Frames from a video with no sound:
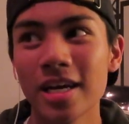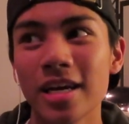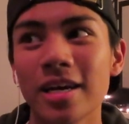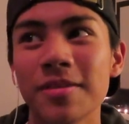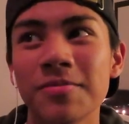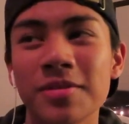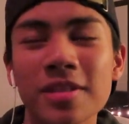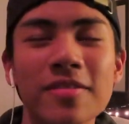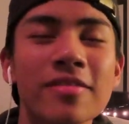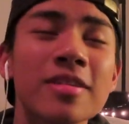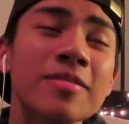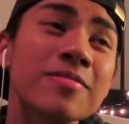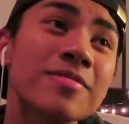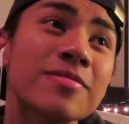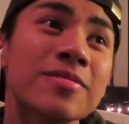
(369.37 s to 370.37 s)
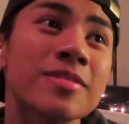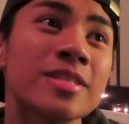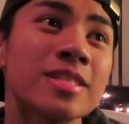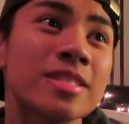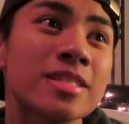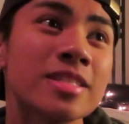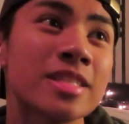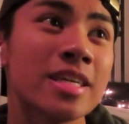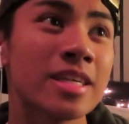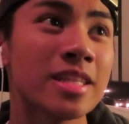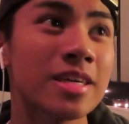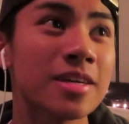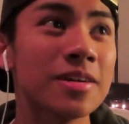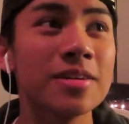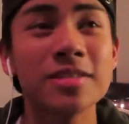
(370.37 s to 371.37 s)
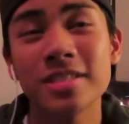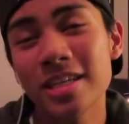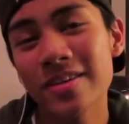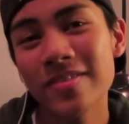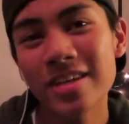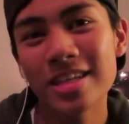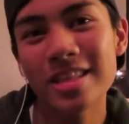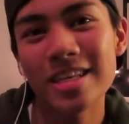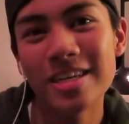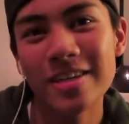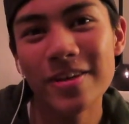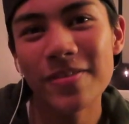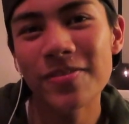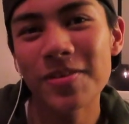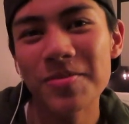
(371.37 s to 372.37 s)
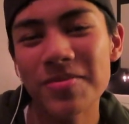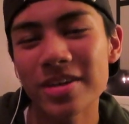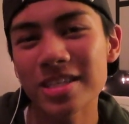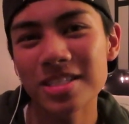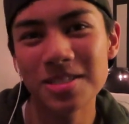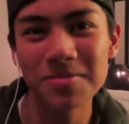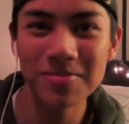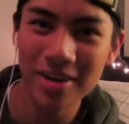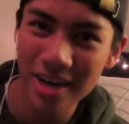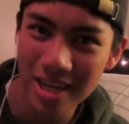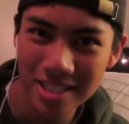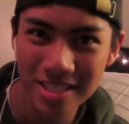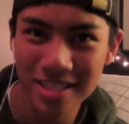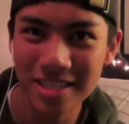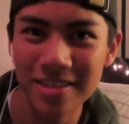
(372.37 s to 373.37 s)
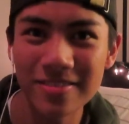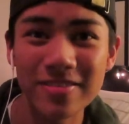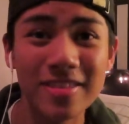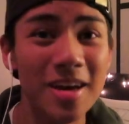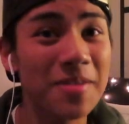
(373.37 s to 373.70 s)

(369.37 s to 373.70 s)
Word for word: and one of them was saying like, "Oh, Jaime, thank you for being so positive.